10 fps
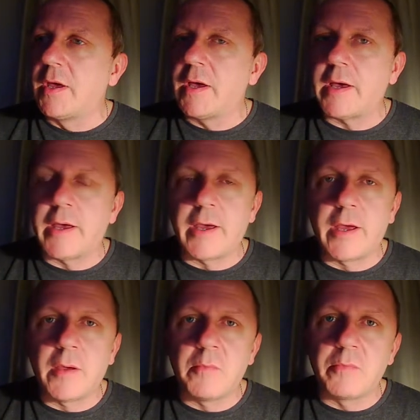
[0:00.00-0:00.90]

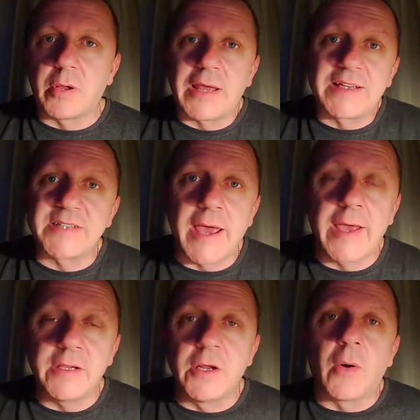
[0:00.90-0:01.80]
But like I
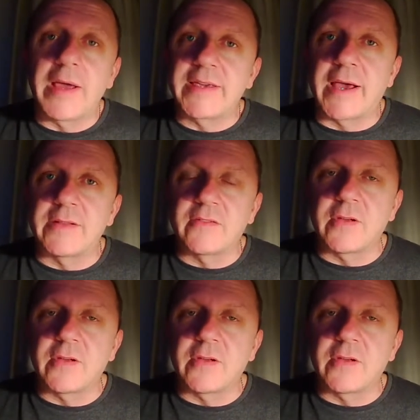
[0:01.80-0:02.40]
say, you know, I can't